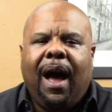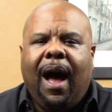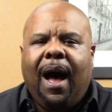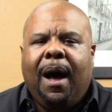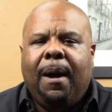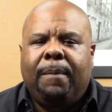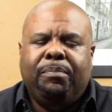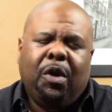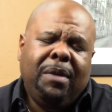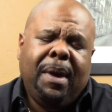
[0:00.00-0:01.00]

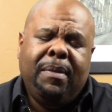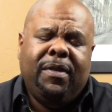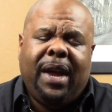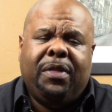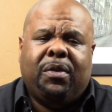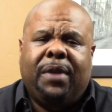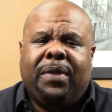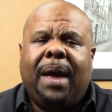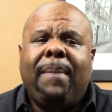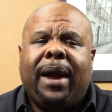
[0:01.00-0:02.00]
or maybe even 8th grade for
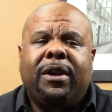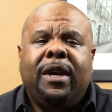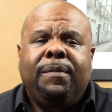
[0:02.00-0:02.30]
that matter.